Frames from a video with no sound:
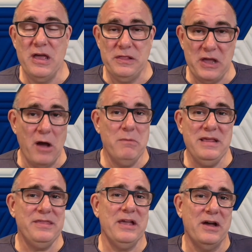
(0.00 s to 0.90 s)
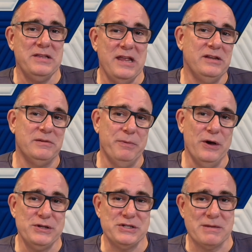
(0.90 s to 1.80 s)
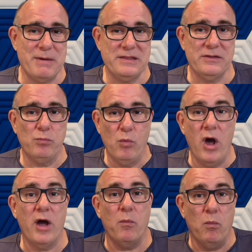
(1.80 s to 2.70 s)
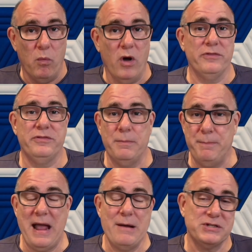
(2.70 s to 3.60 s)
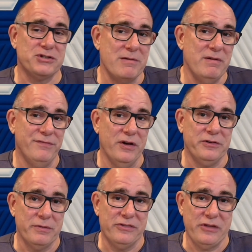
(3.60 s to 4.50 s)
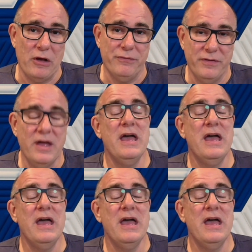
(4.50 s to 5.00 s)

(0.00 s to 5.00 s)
The only thing I needed to purchase to make this work was the PowerStream inverter itself.